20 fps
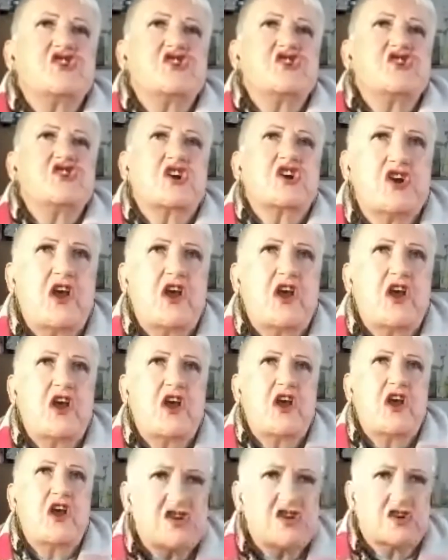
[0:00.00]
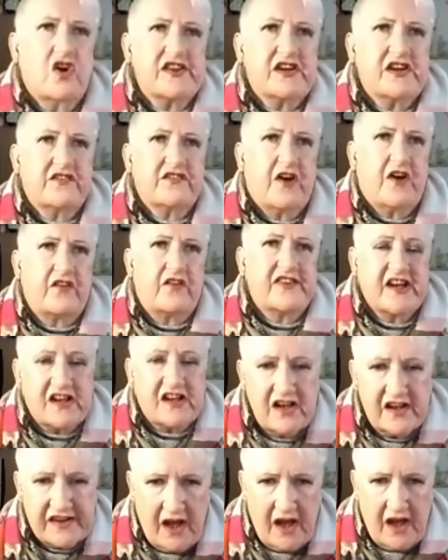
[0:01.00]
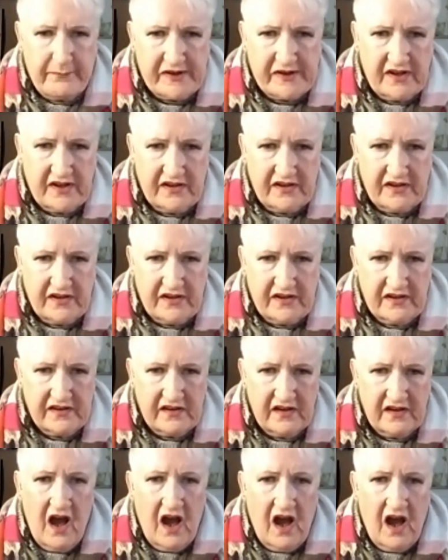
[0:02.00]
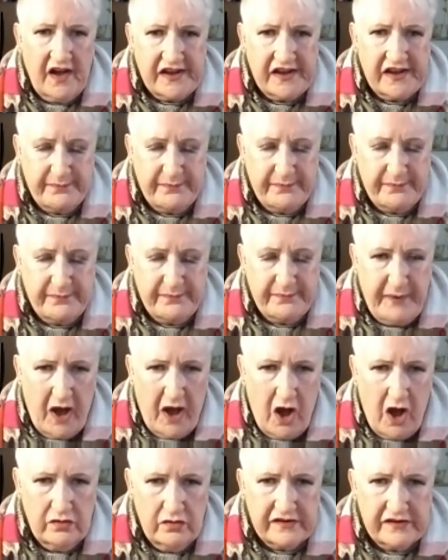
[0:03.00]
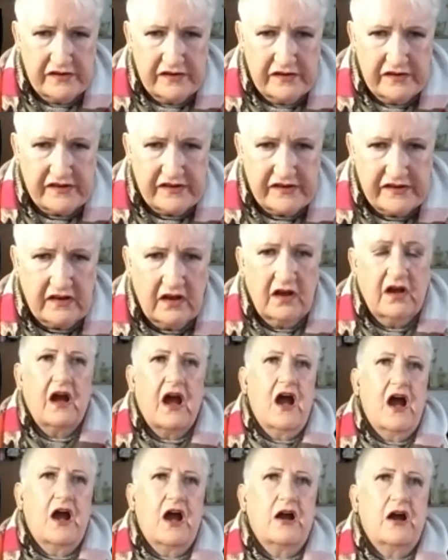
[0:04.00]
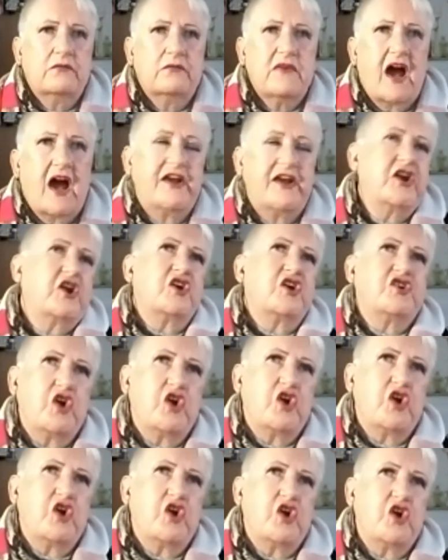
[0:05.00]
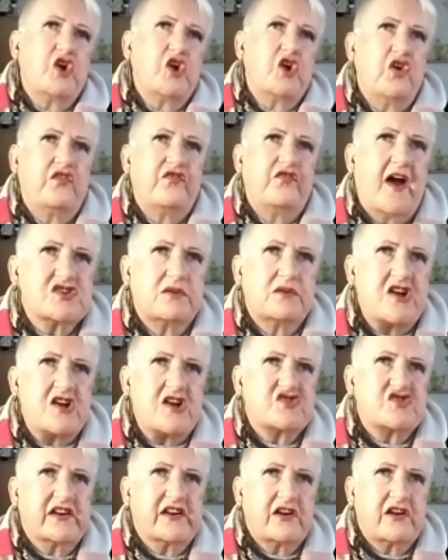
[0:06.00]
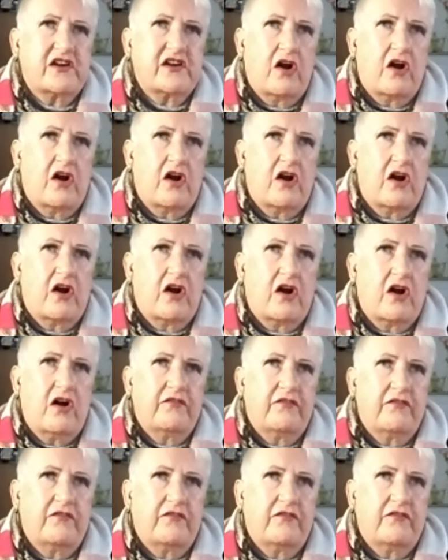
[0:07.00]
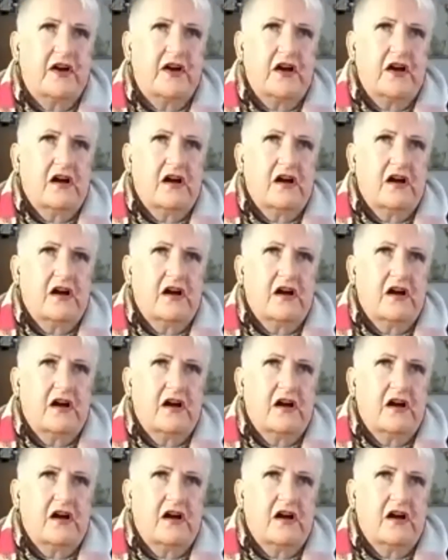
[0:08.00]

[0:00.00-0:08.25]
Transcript: I mean, yes, you can do the financial cost of, of sickness absence, yeah. I suppose, um, and you could do financial metrics of